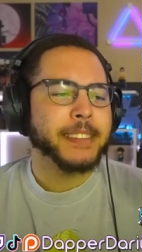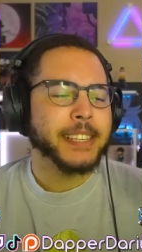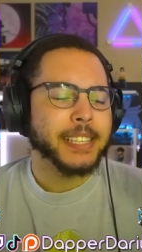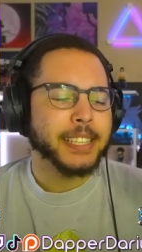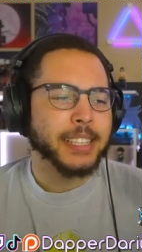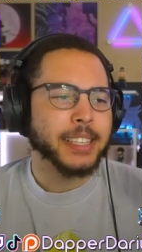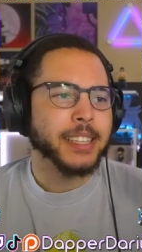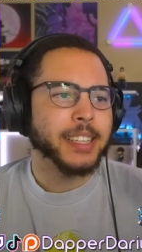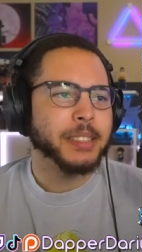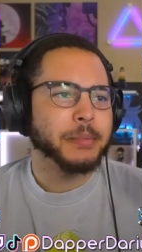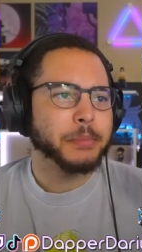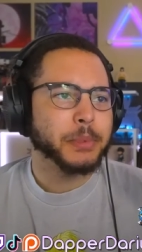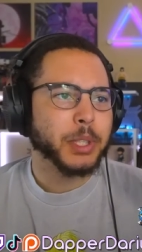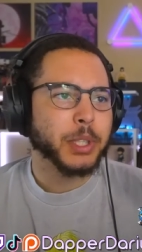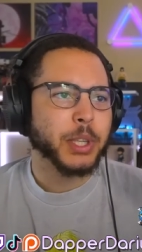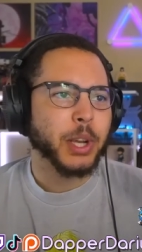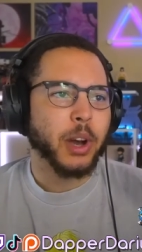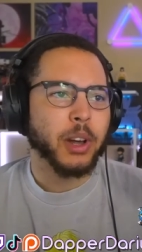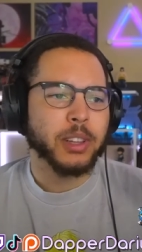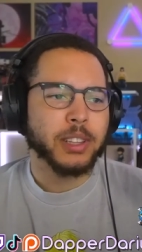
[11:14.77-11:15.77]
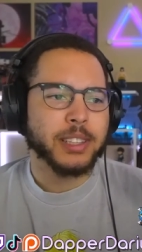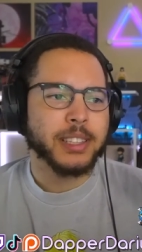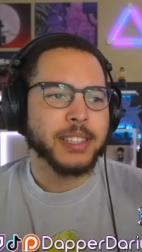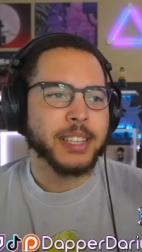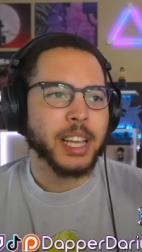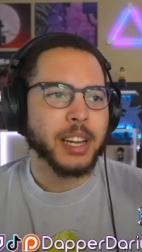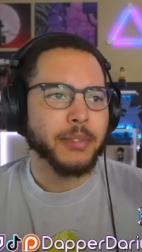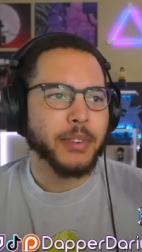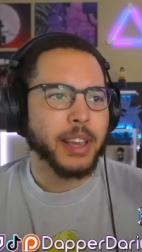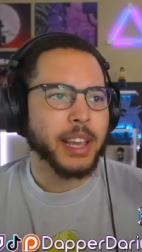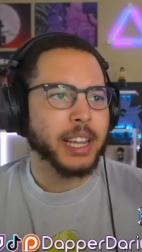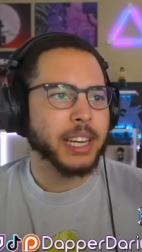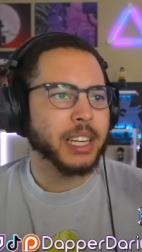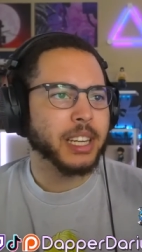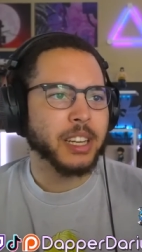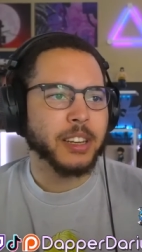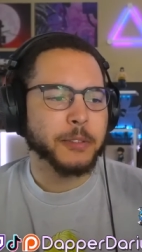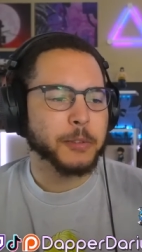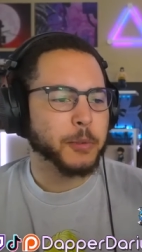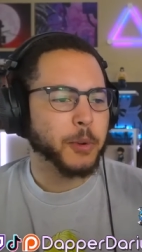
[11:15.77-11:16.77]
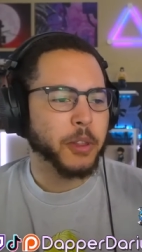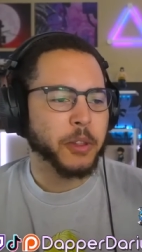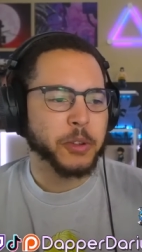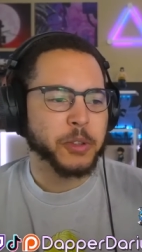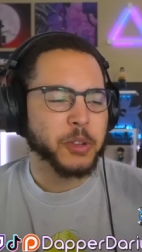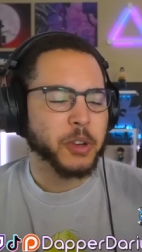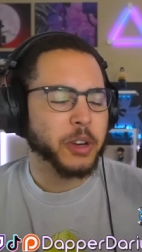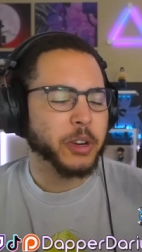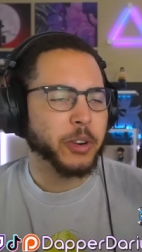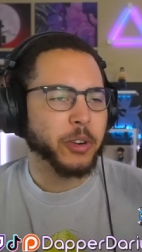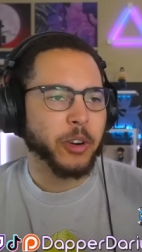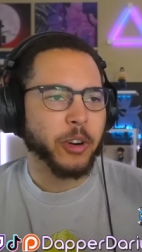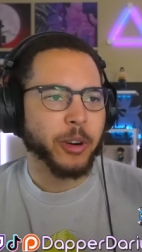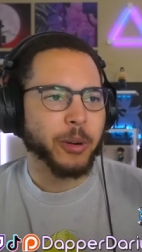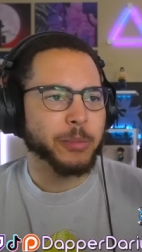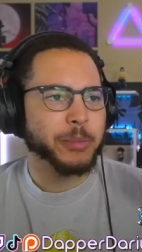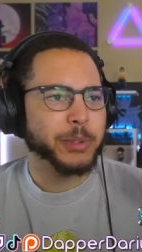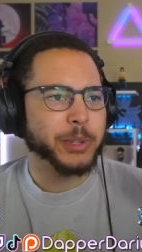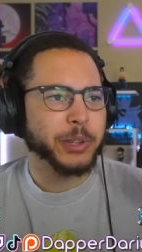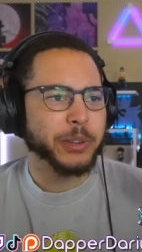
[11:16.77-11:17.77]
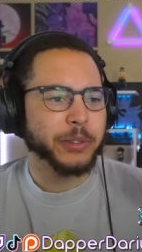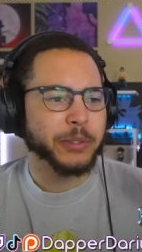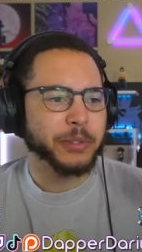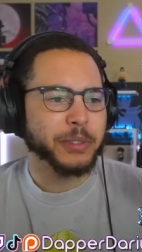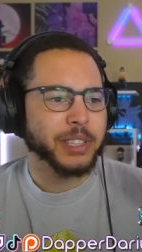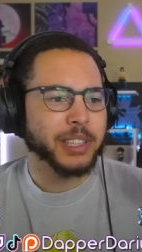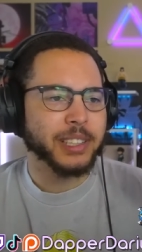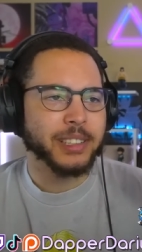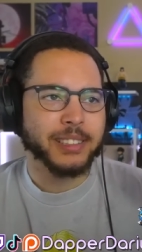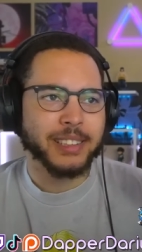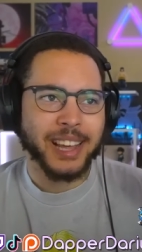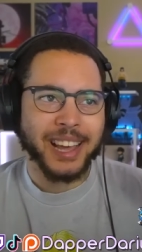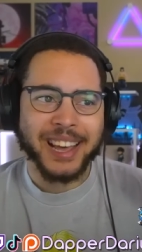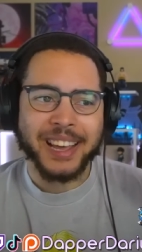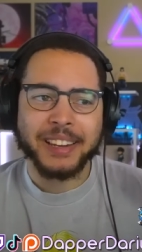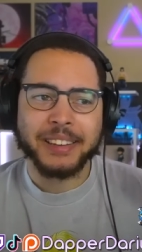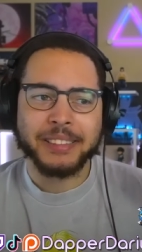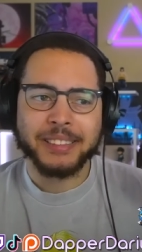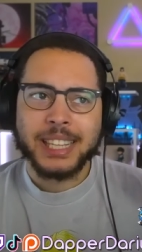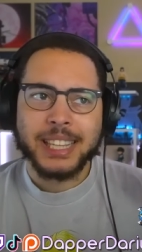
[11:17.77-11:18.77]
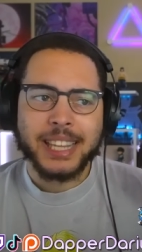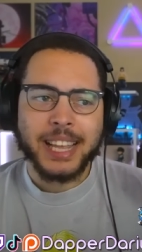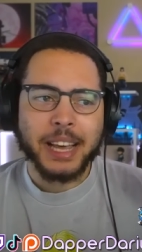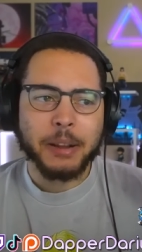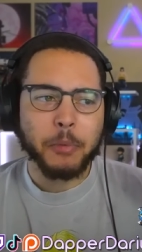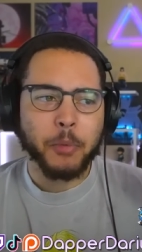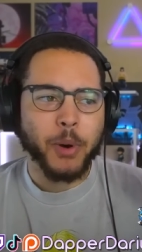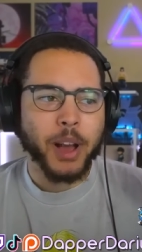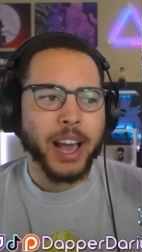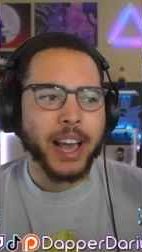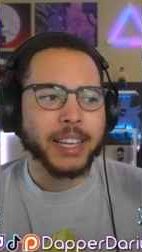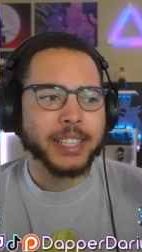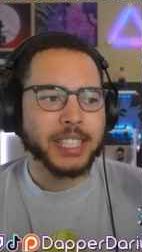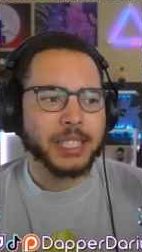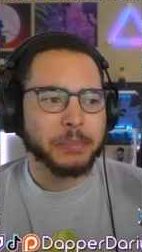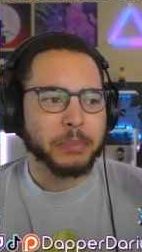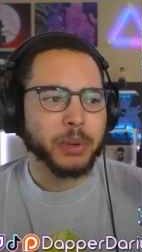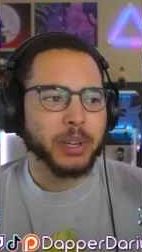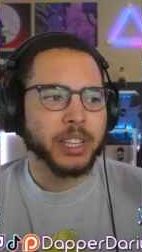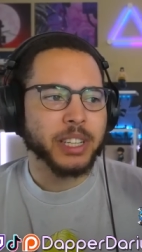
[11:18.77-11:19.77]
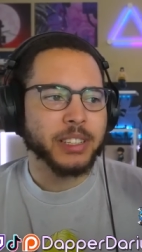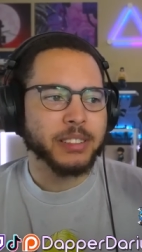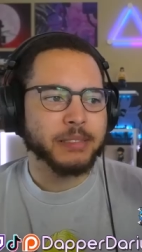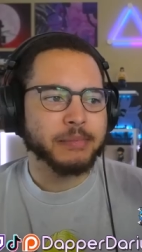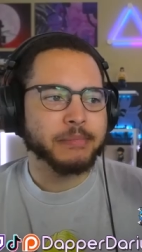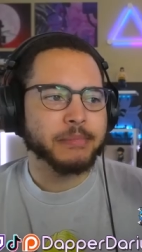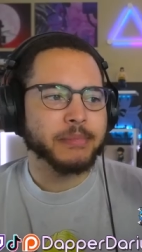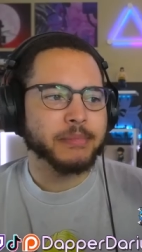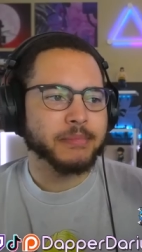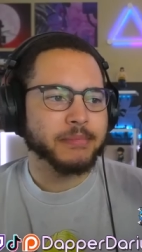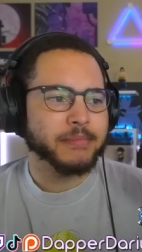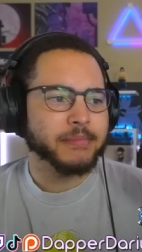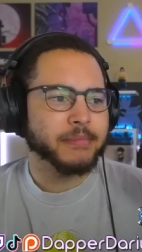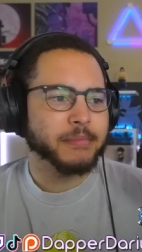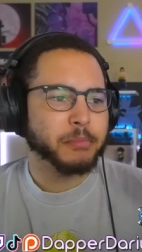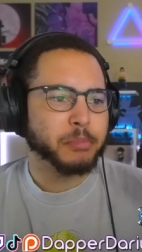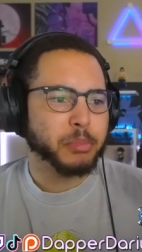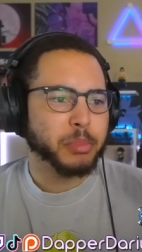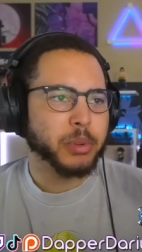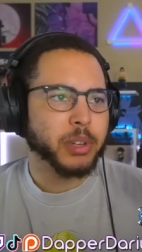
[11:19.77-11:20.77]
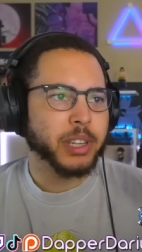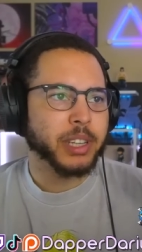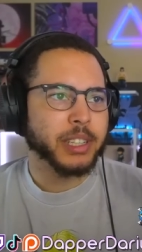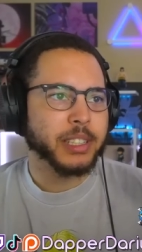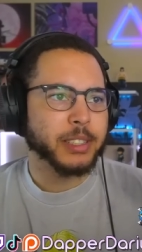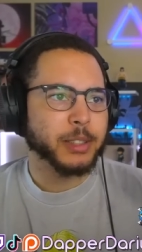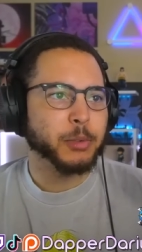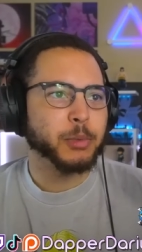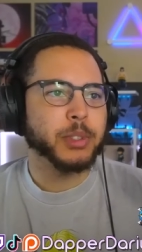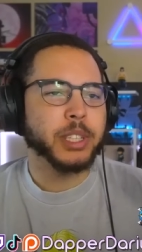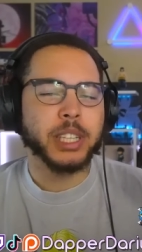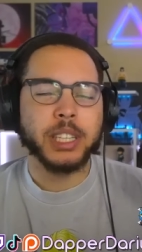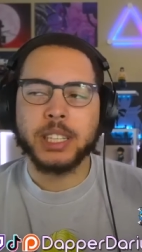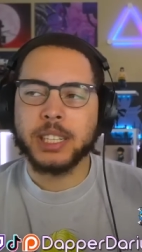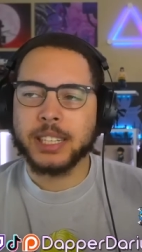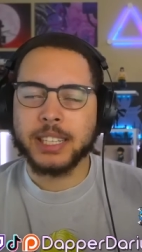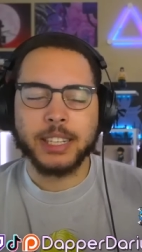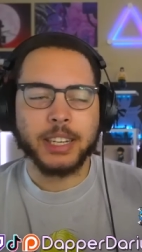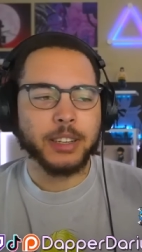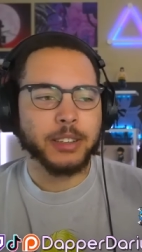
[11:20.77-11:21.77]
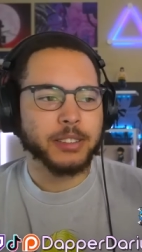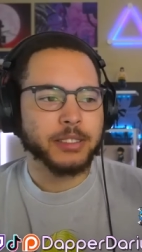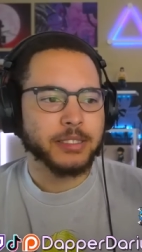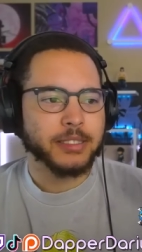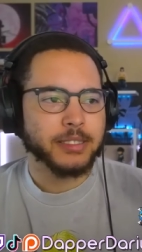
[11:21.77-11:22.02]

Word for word: Yep, solid set of handcuffs, whether it's on your arms or your feet. That that wax is pretty, pretty utility, you know